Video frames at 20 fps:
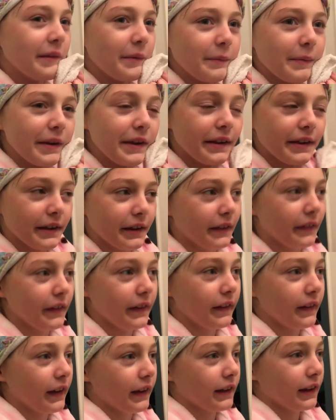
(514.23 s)
and
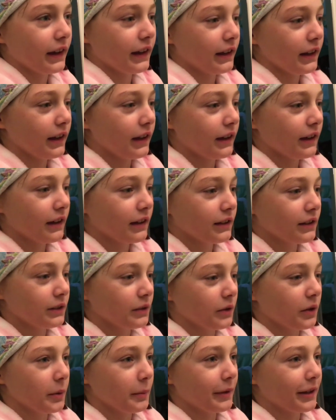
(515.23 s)
basically like any
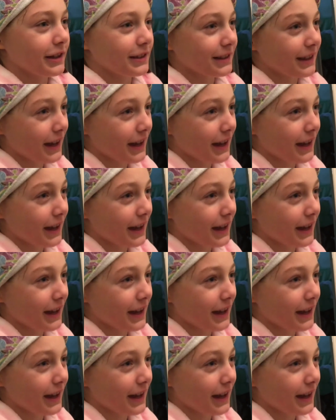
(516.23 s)
store because they